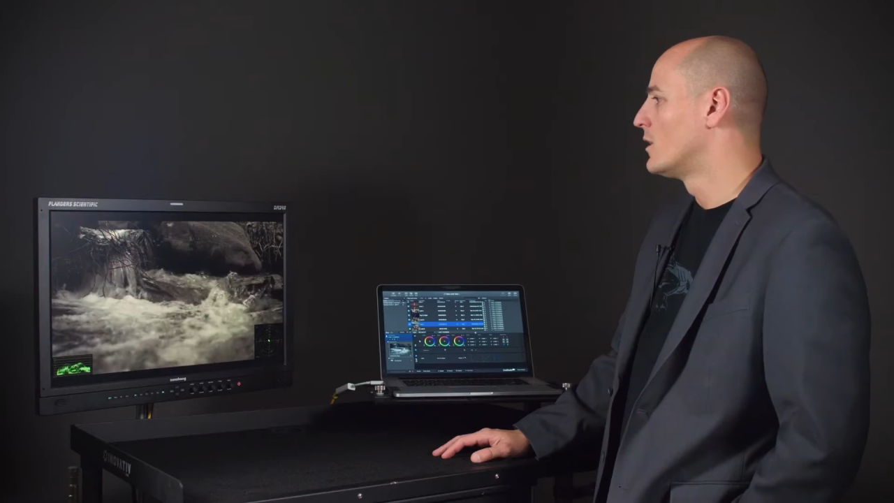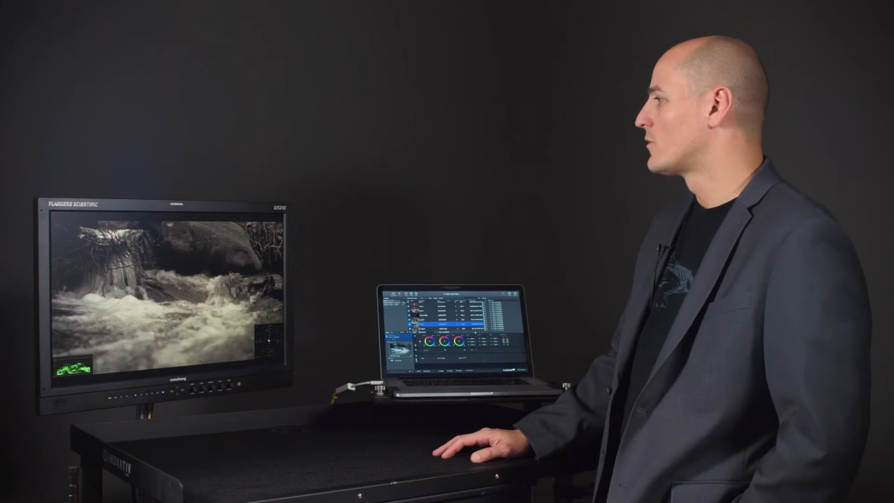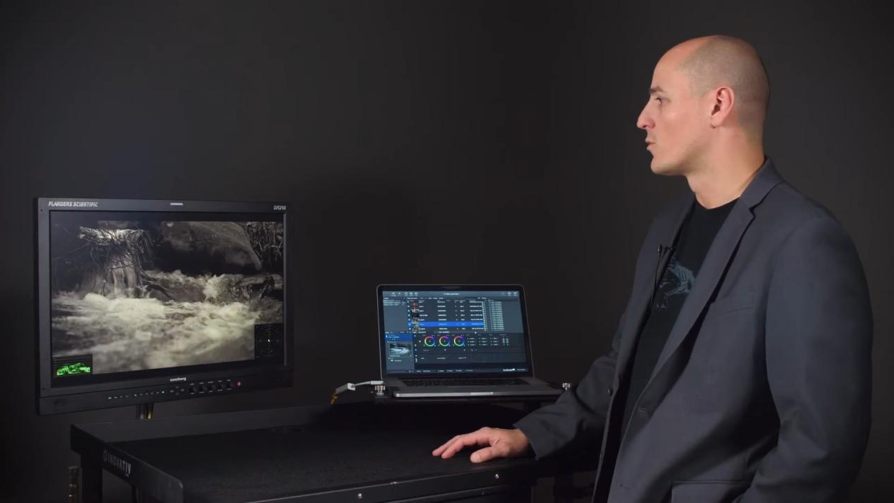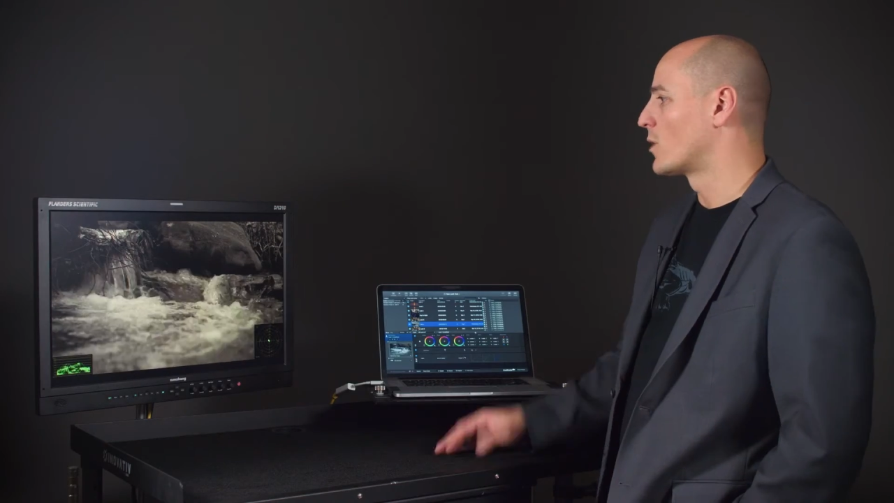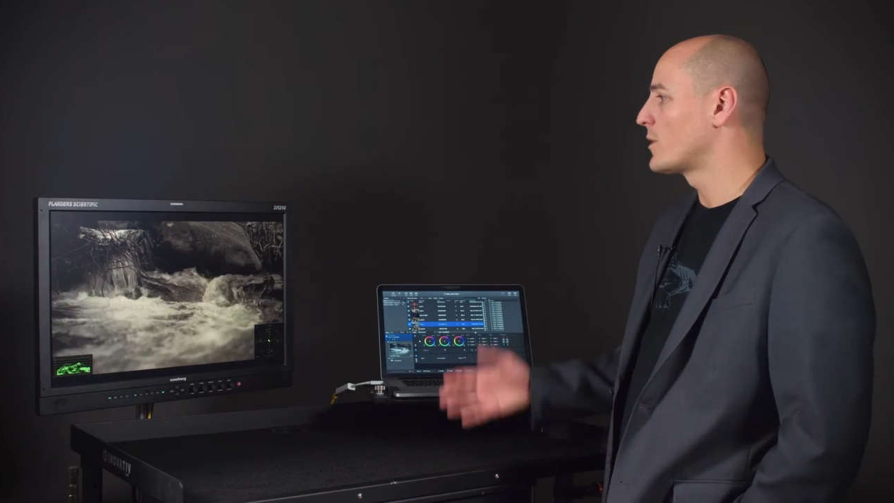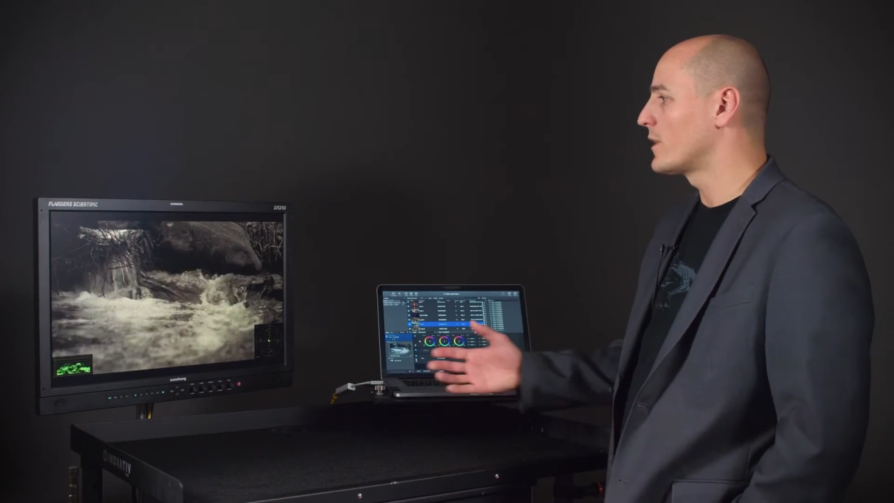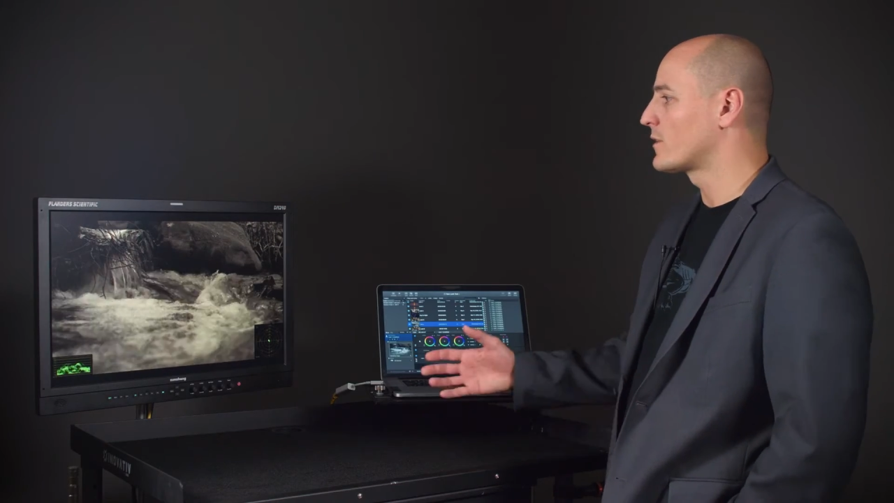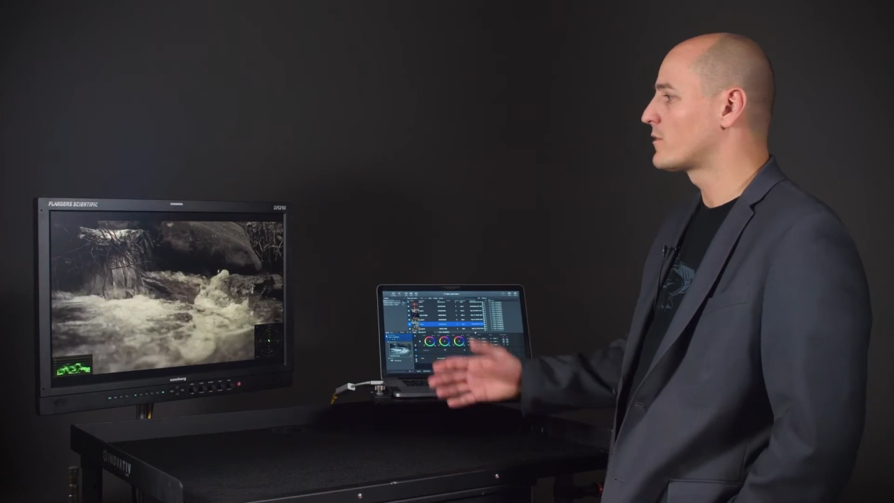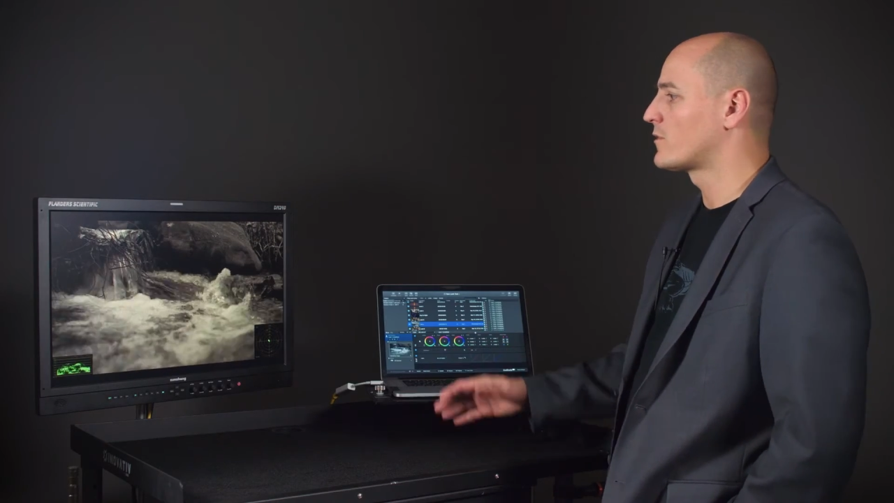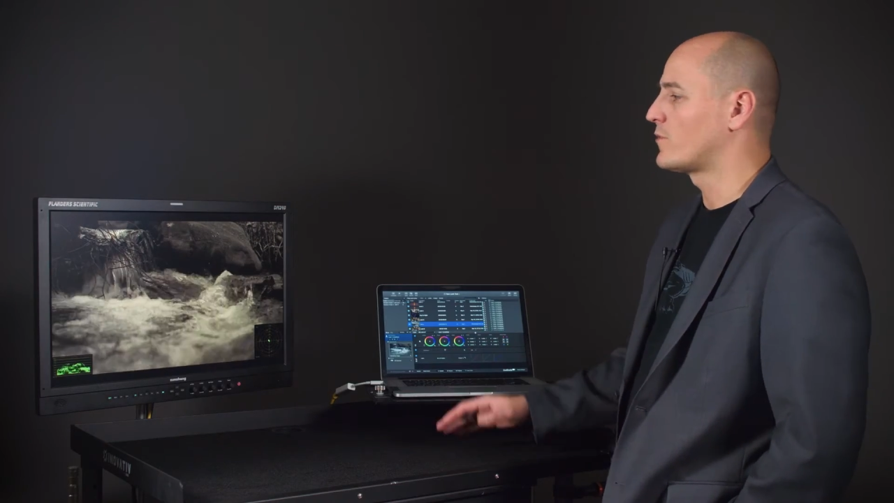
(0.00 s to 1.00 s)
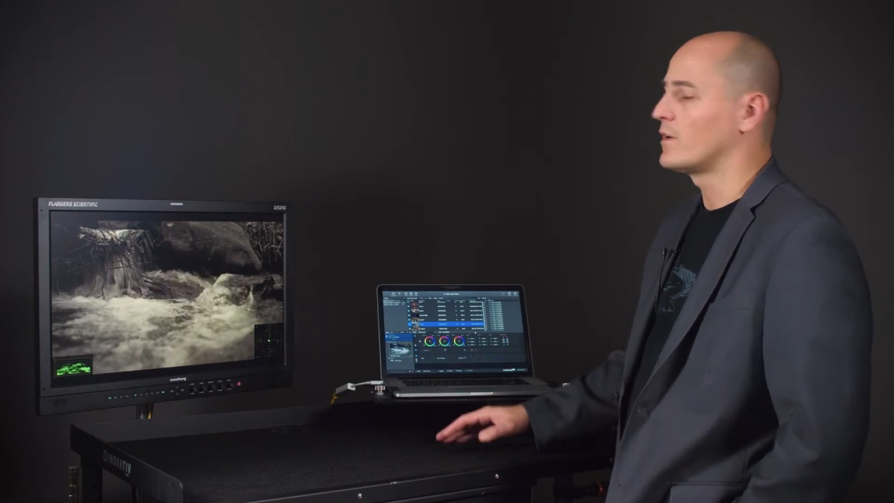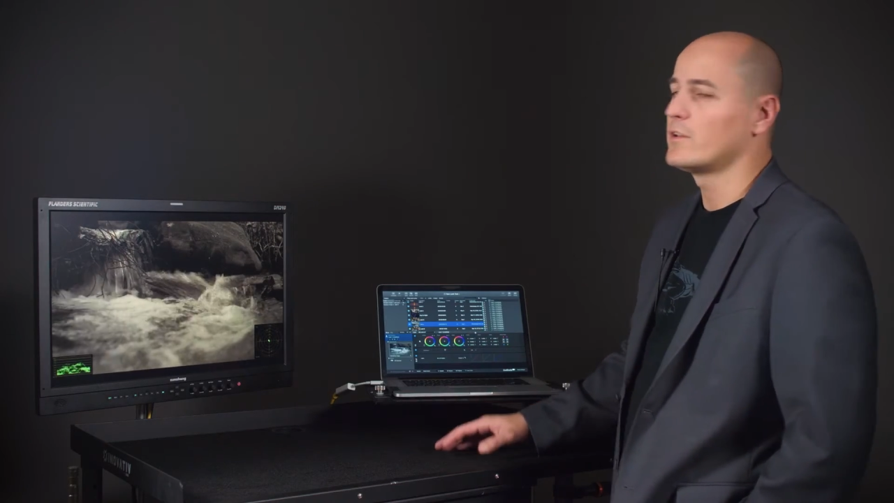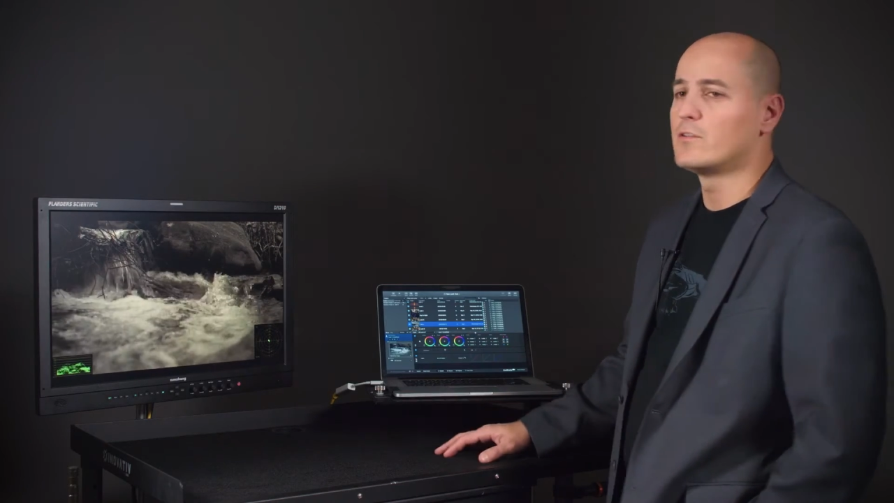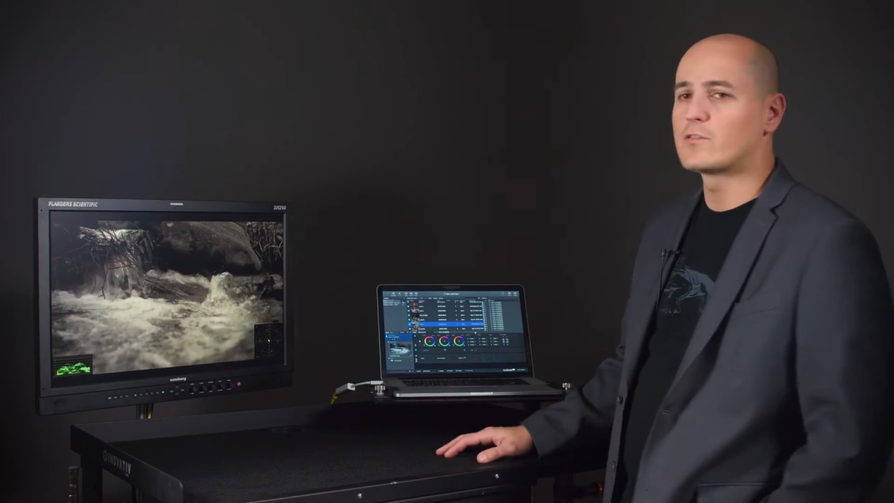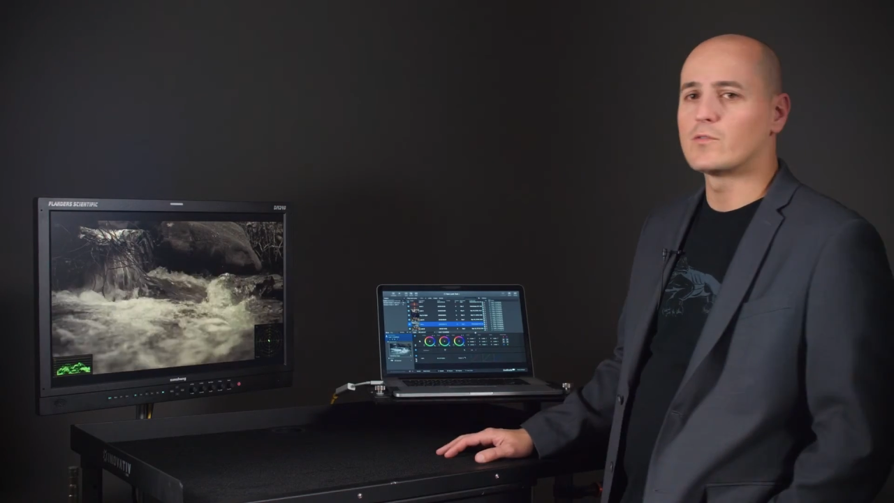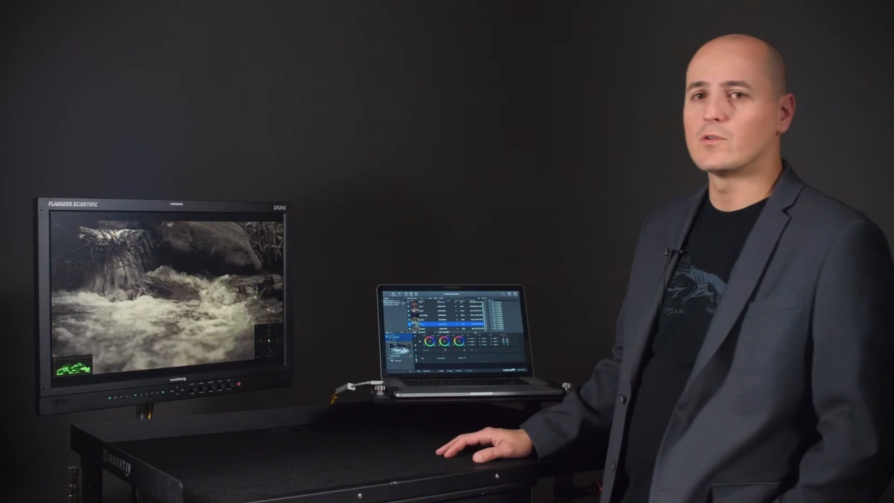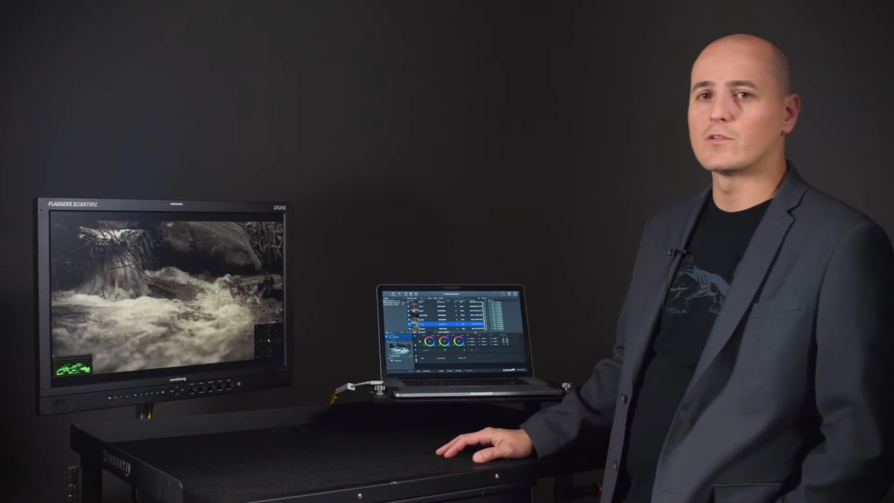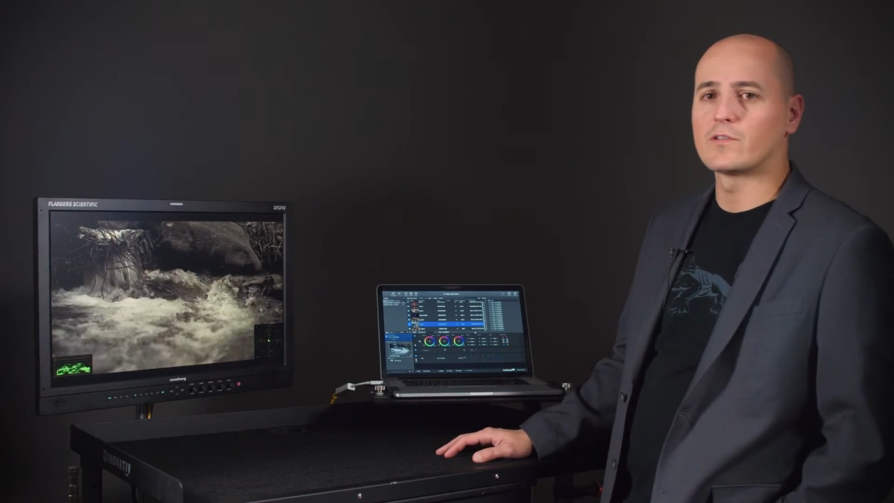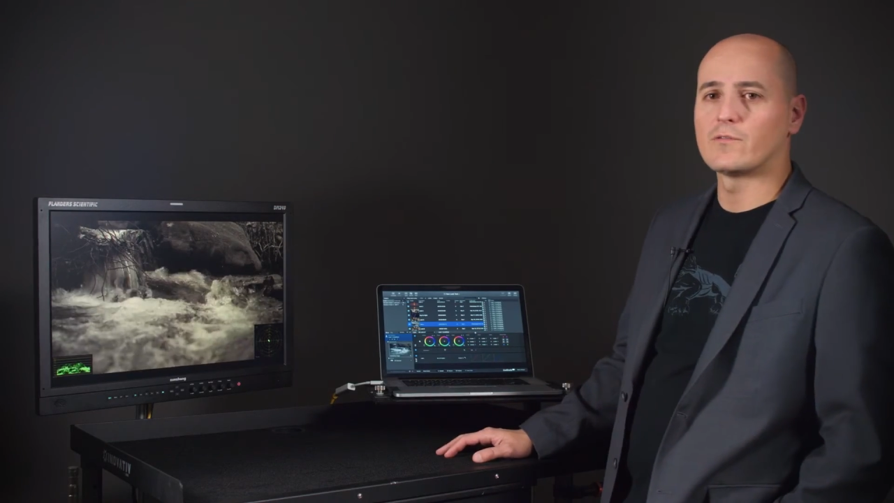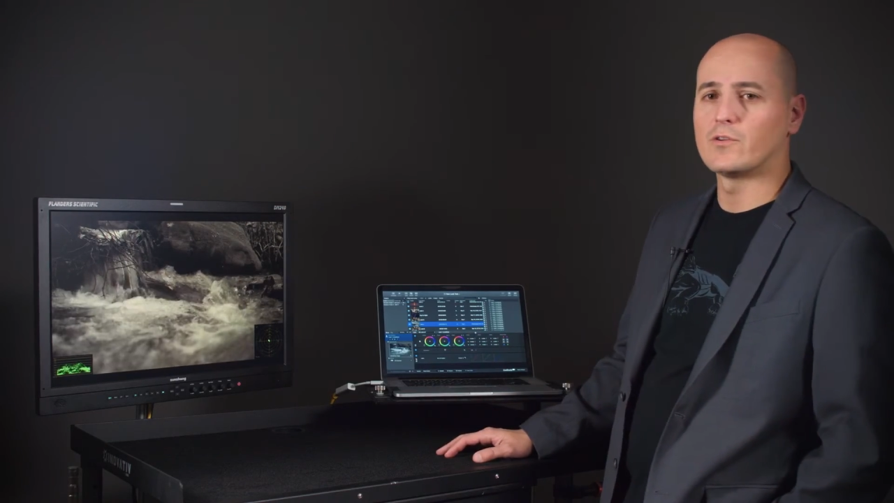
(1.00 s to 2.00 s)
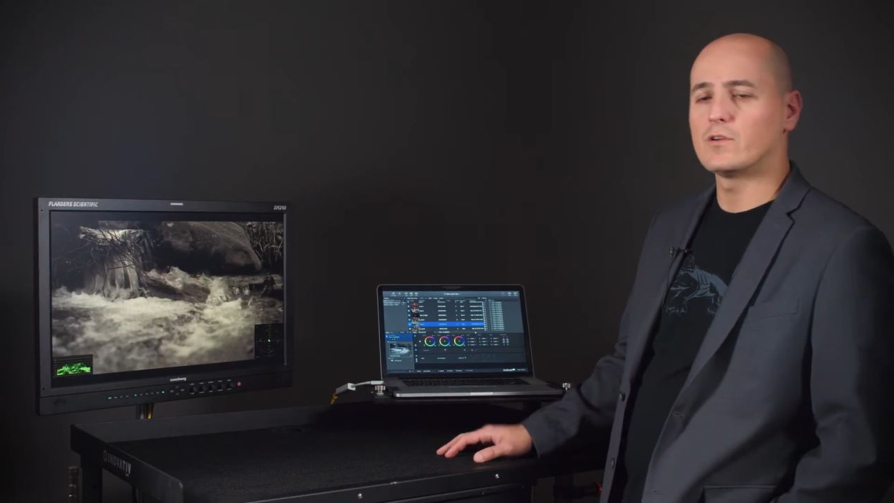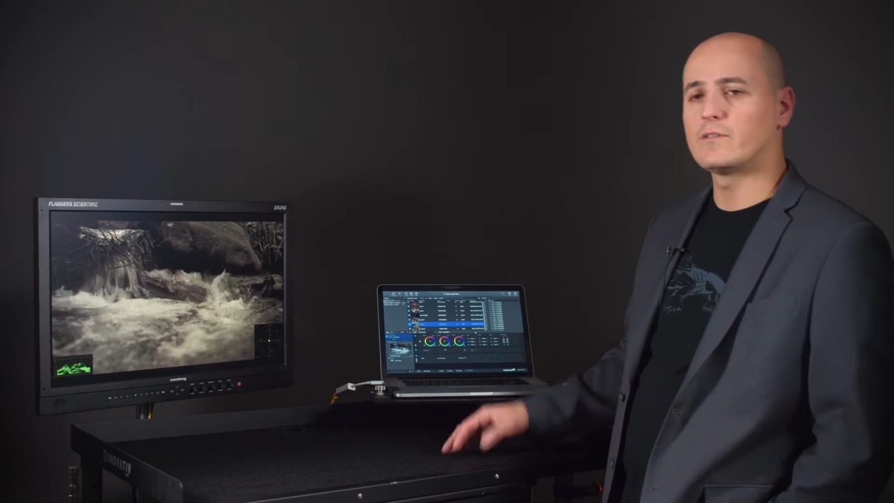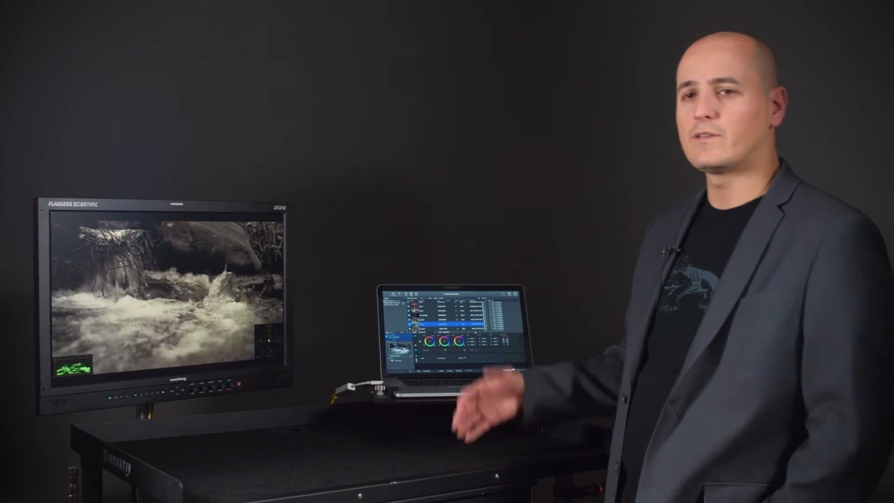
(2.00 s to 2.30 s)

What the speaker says: So where we think this is very useful is if you're a